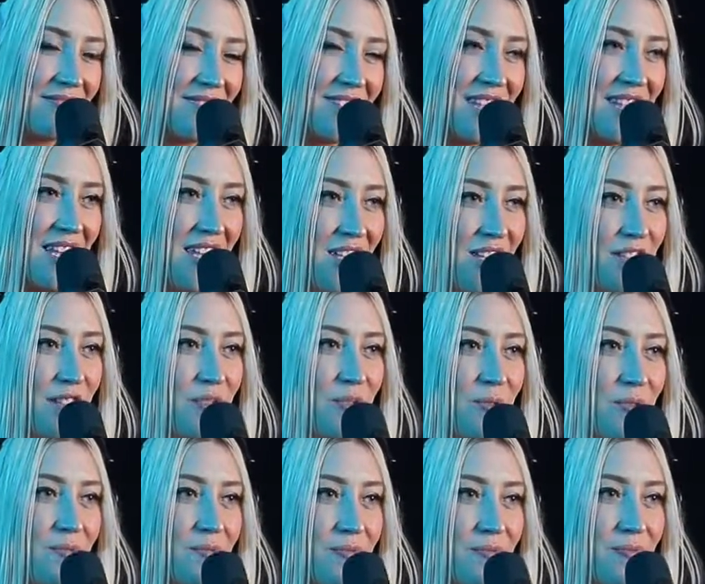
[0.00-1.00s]
Thank
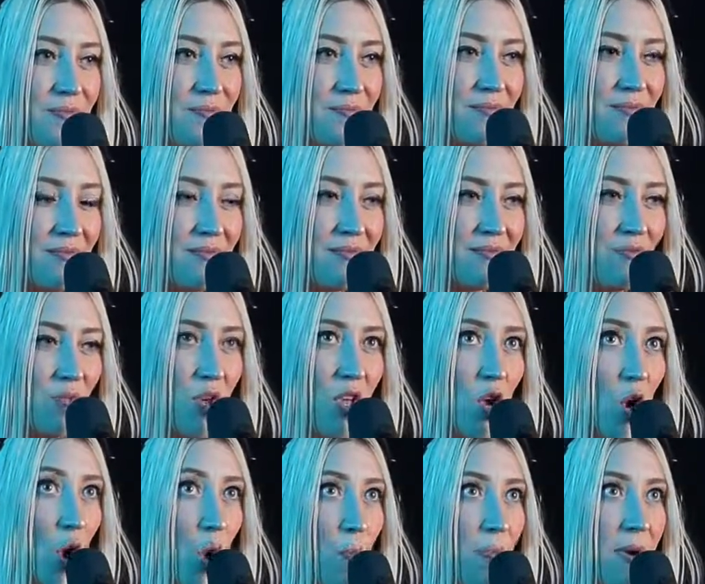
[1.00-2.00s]
you. Well, I
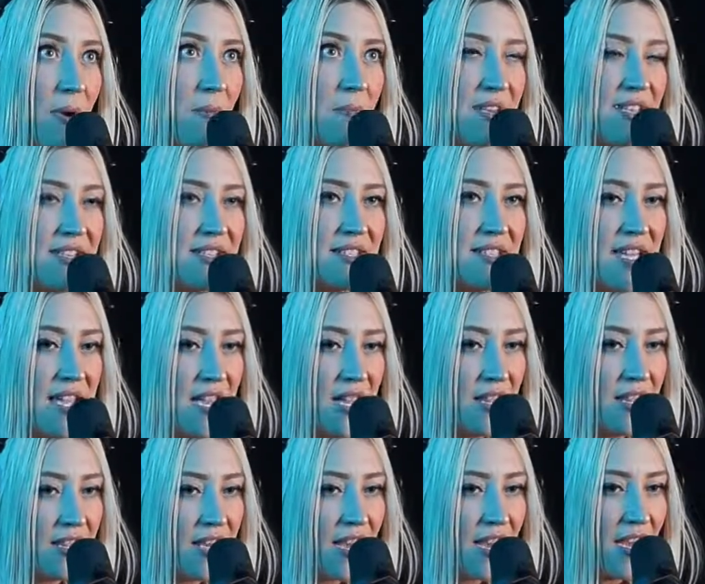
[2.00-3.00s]
hope by me
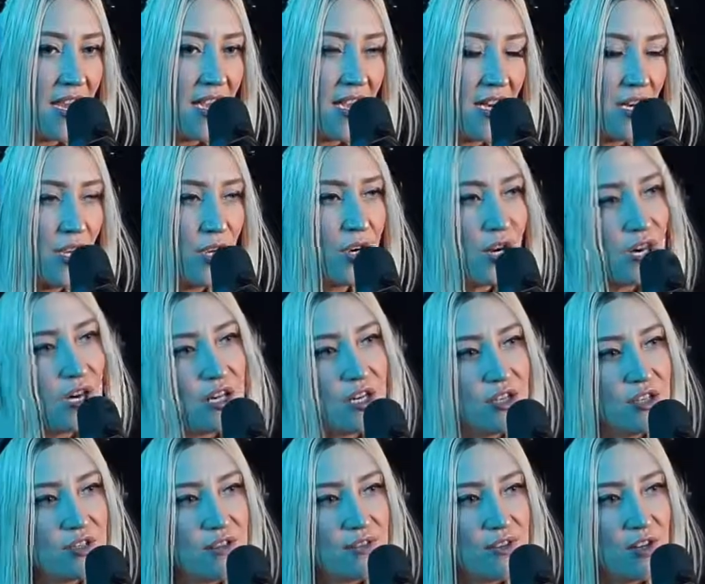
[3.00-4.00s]
saying that it
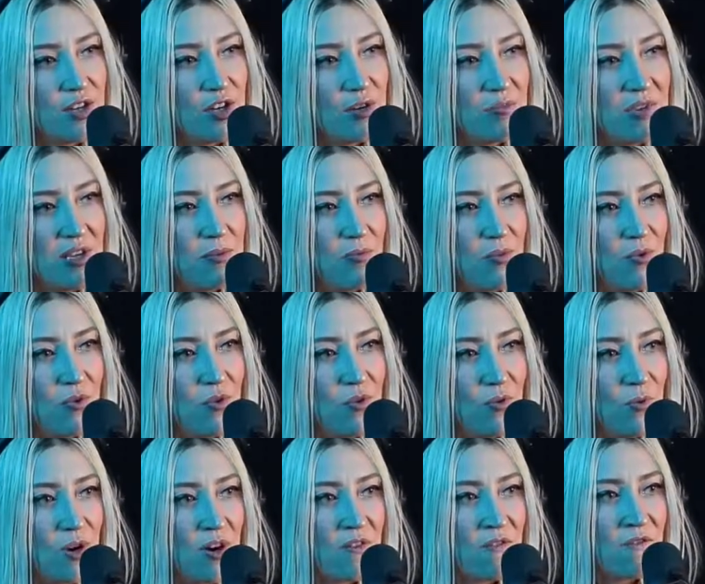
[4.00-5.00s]
encourages other people
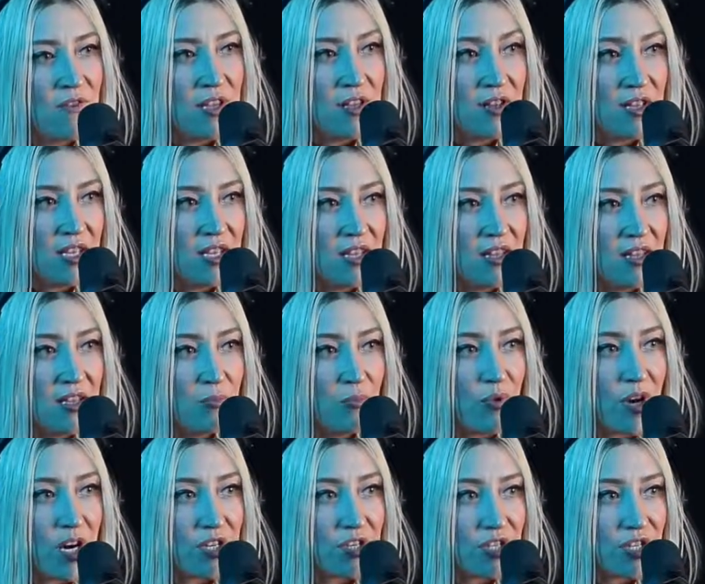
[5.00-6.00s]
who are feeling the
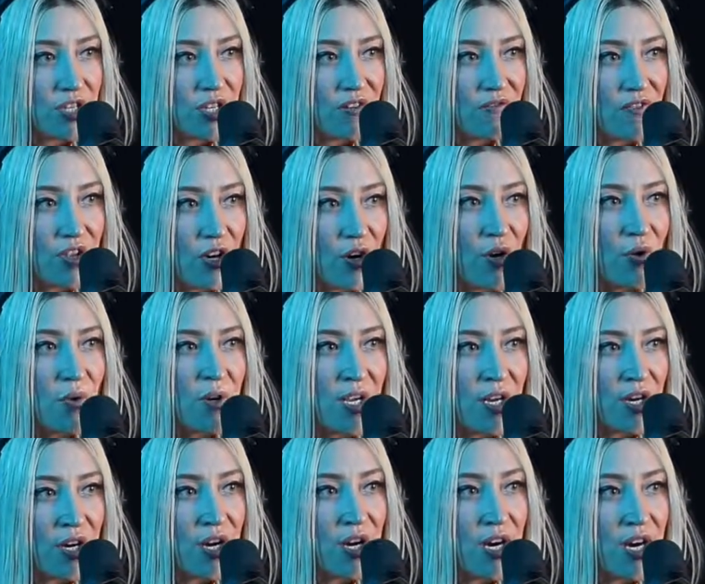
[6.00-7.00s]
pressure of their own
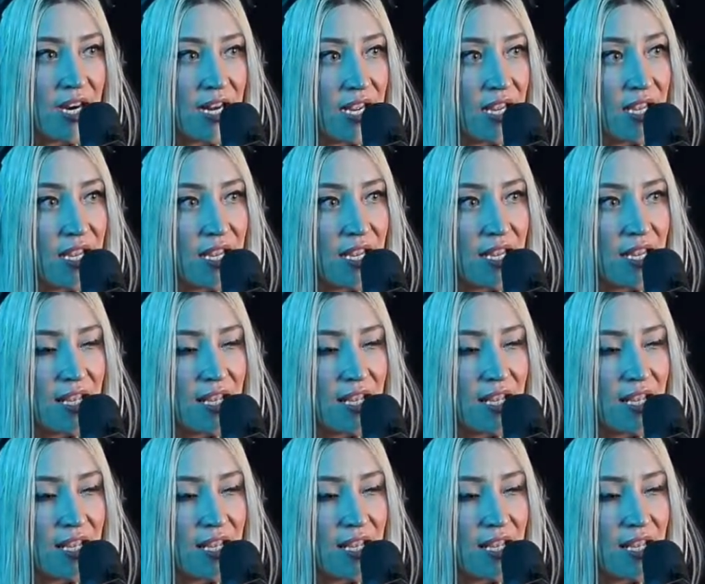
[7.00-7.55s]
inner critic.